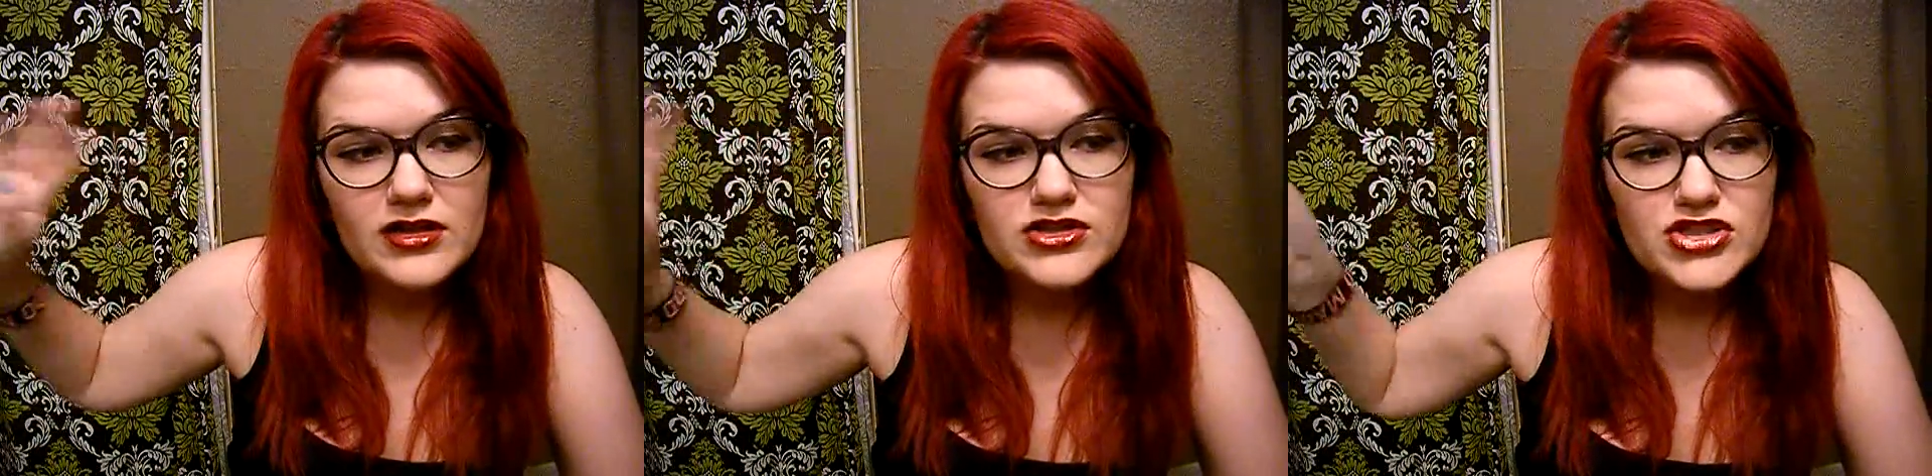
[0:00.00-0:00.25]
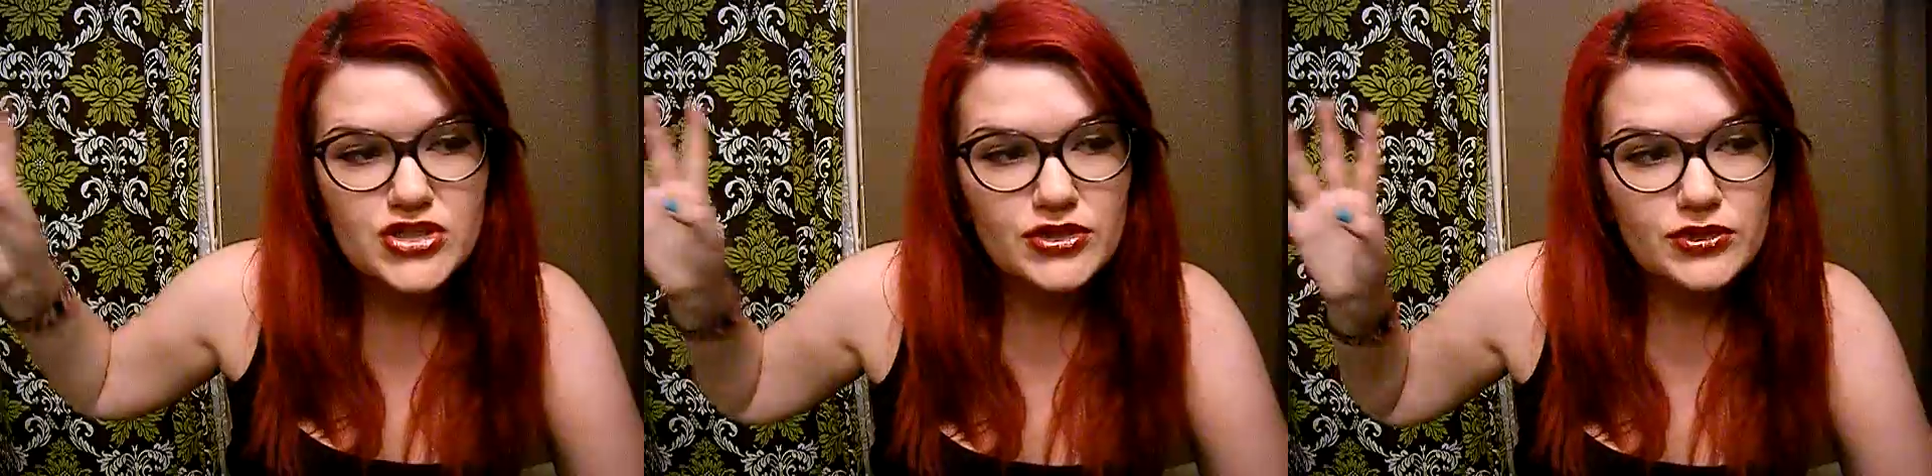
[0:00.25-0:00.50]

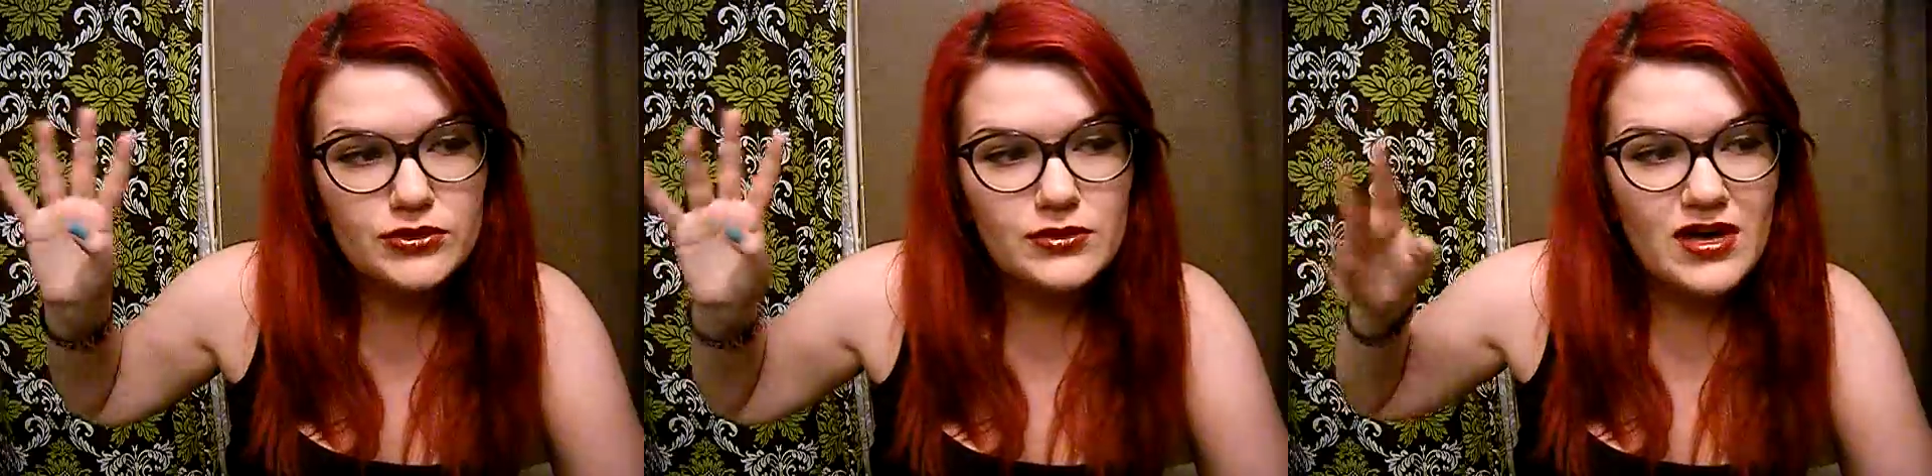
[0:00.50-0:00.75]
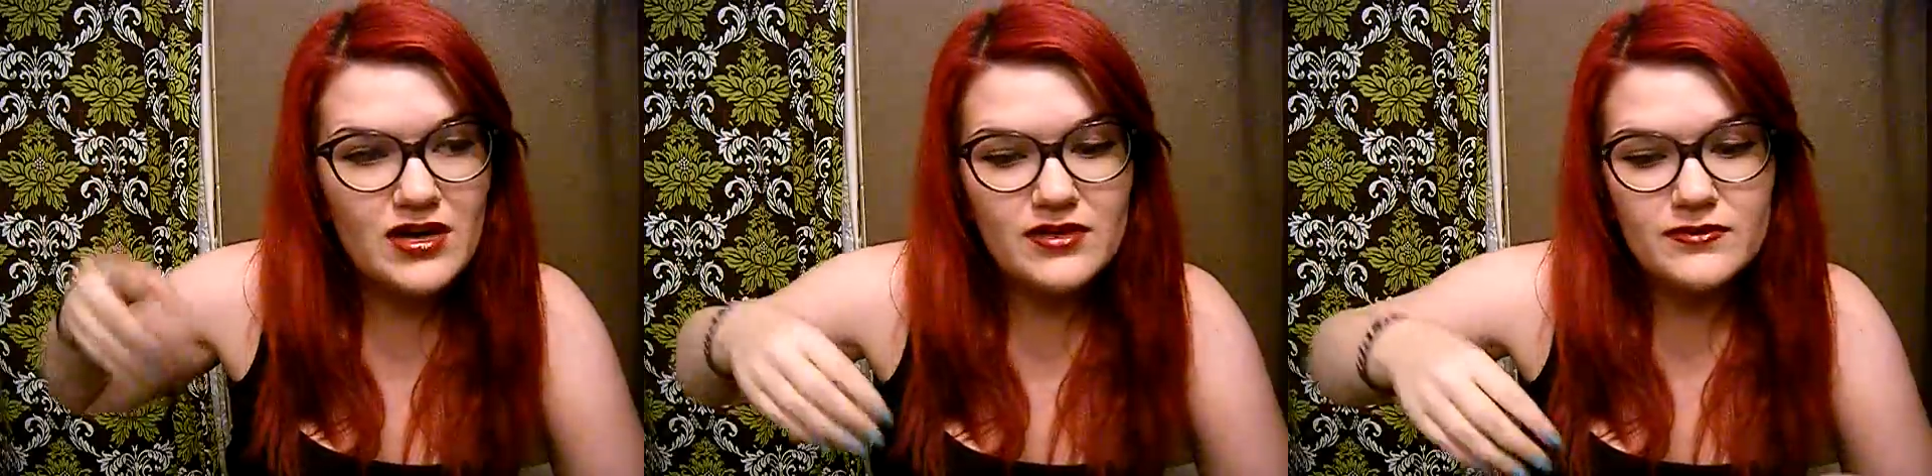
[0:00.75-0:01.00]
2
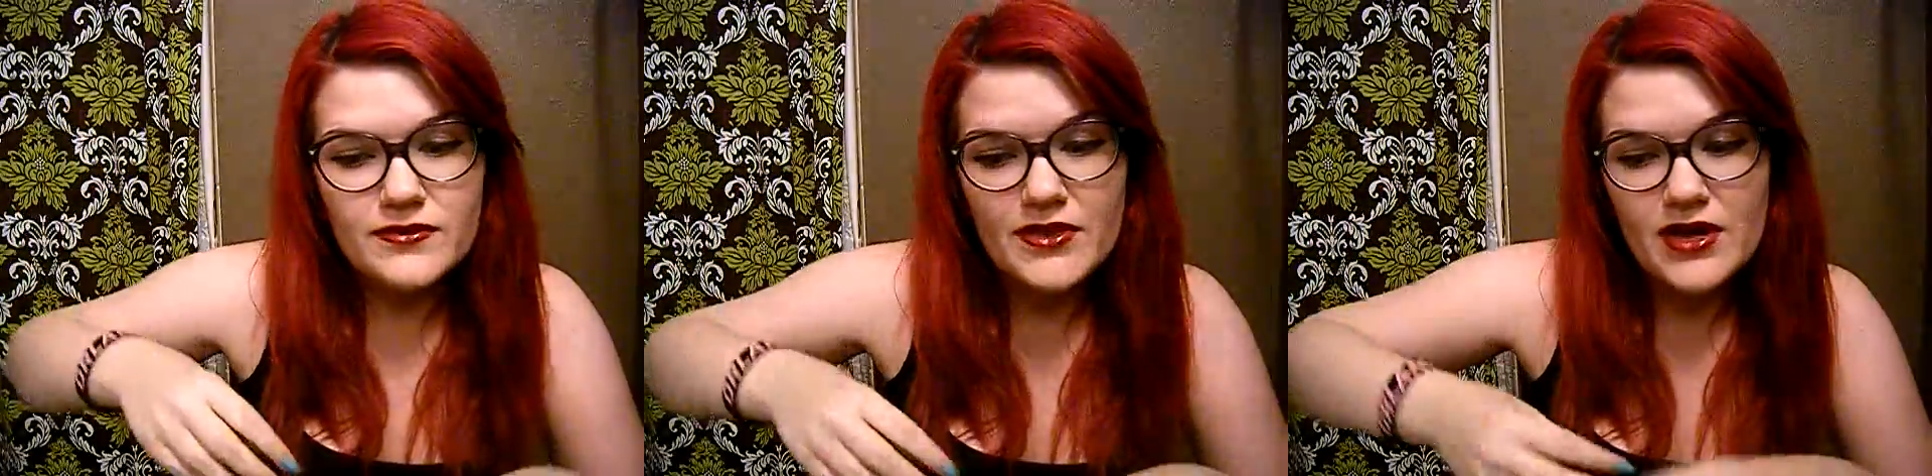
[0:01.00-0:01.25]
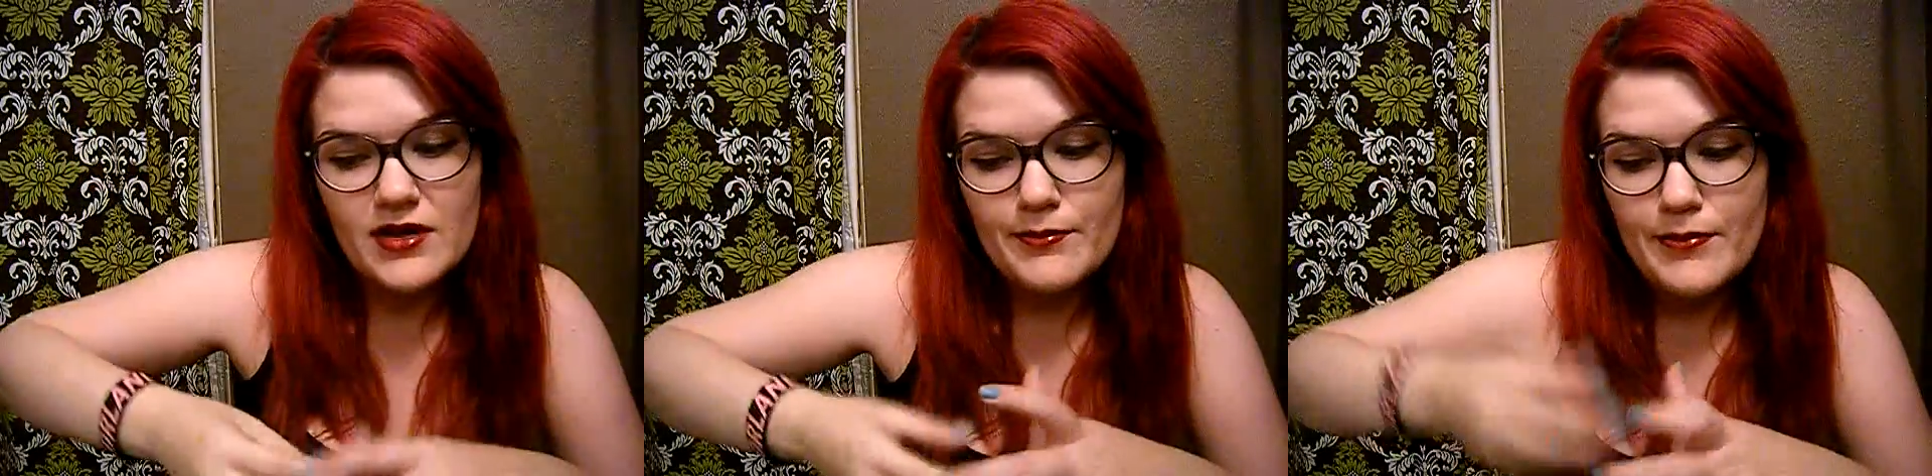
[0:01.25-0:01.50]
of the